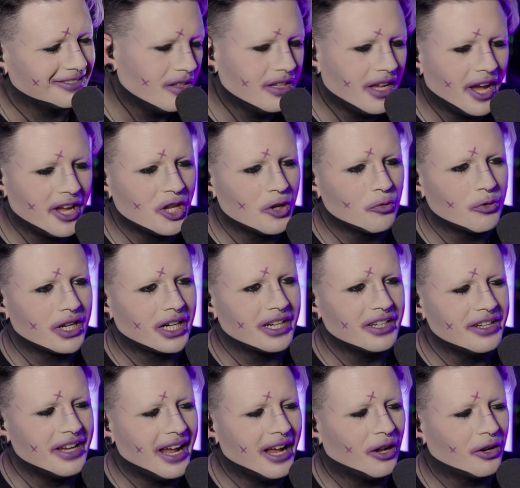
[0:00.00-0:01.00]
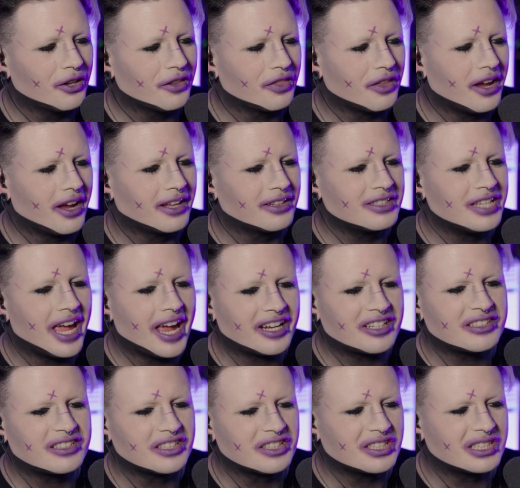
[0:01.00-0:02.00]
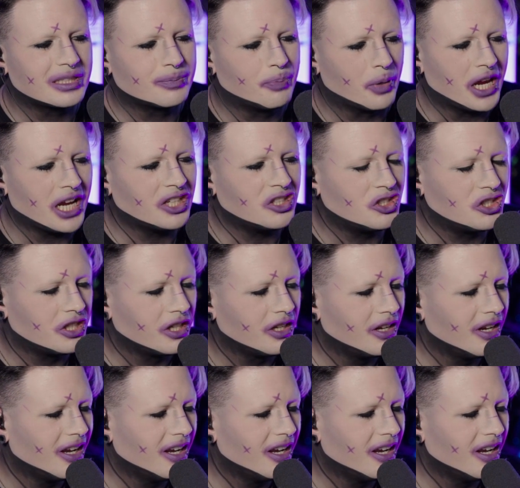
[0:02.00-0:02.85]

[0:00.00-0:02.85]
Yeah, you really nailed it there, text-to-speech.